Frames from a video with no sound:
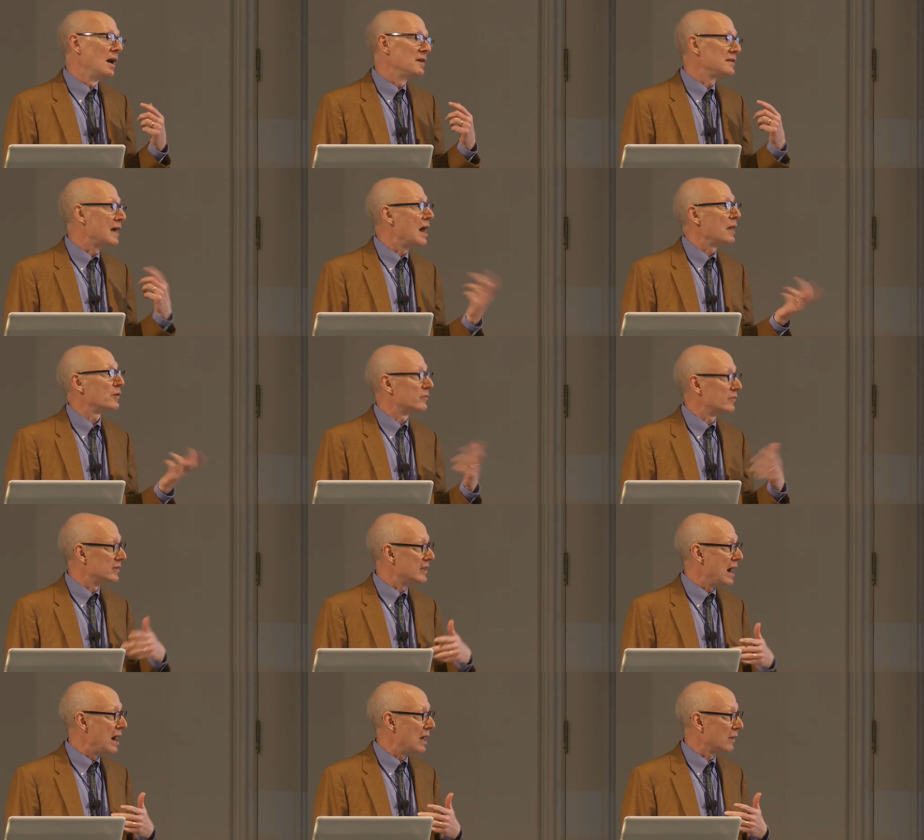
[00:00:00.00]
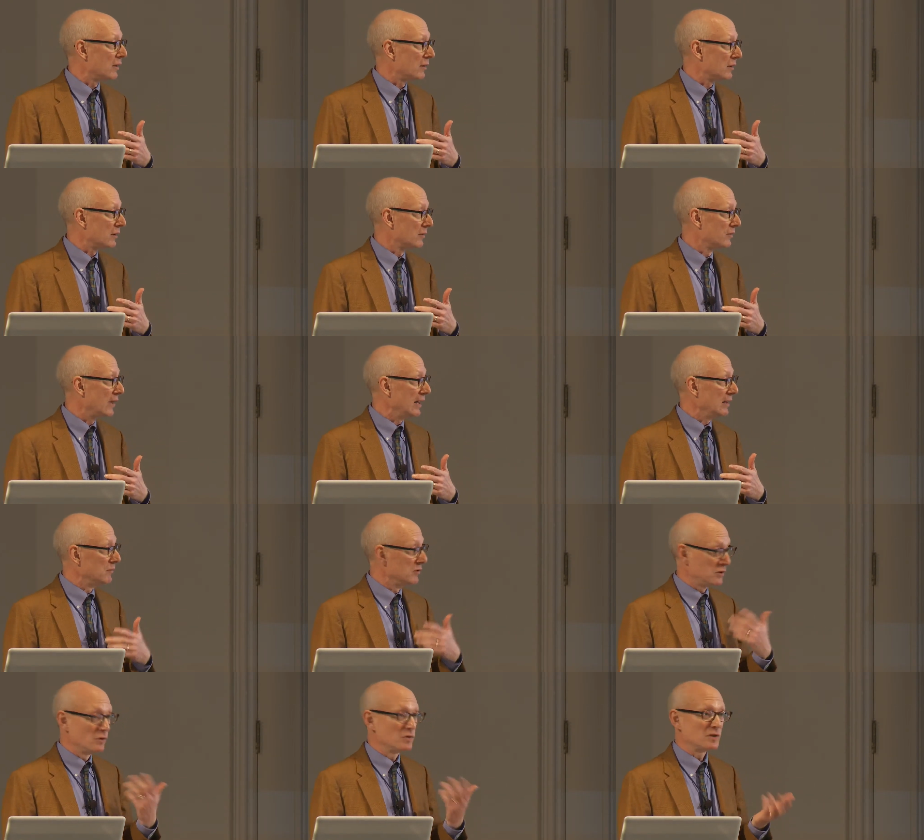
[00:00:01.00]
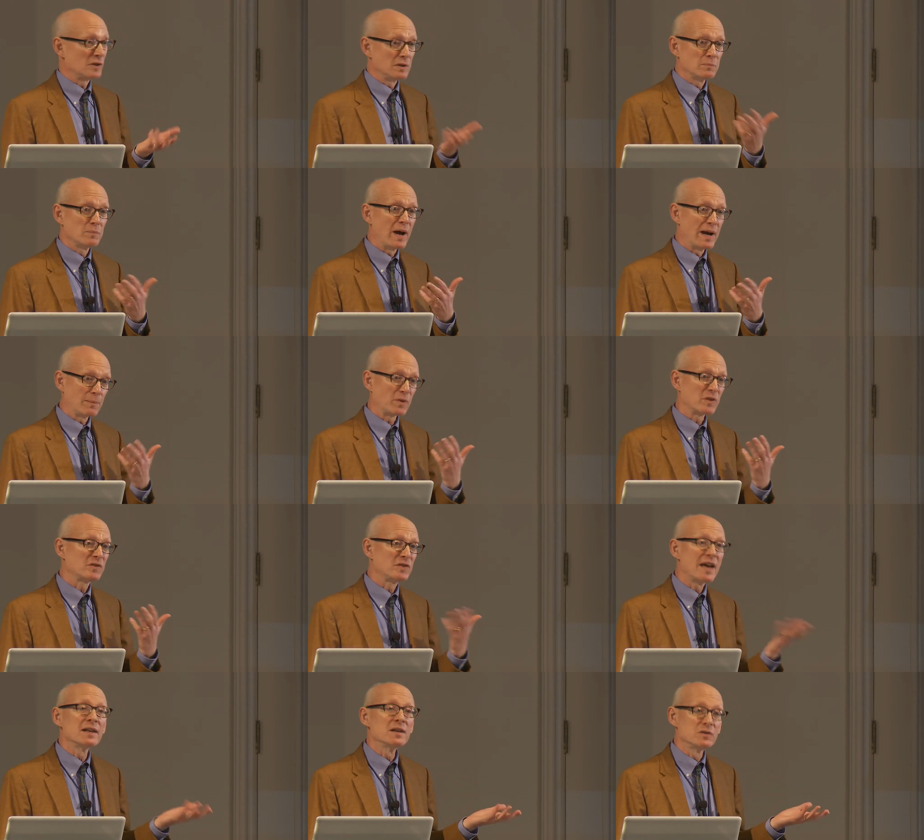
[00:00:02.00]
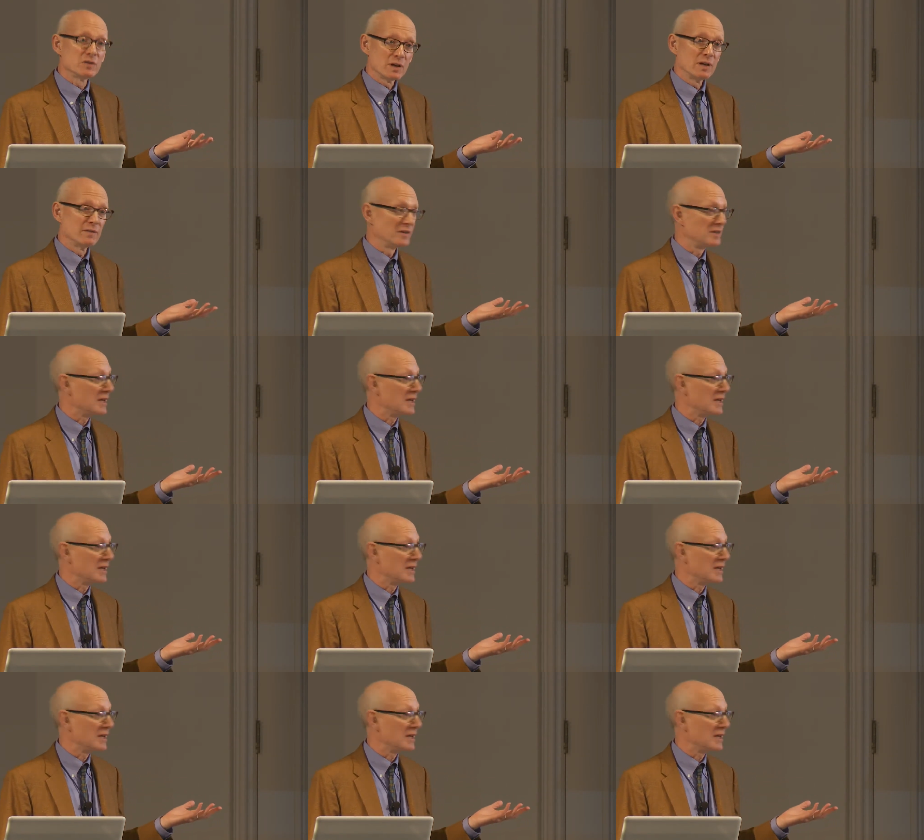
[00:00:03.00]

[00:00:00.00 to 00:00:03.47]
dollar for dollar. They reduce it by a percentage of a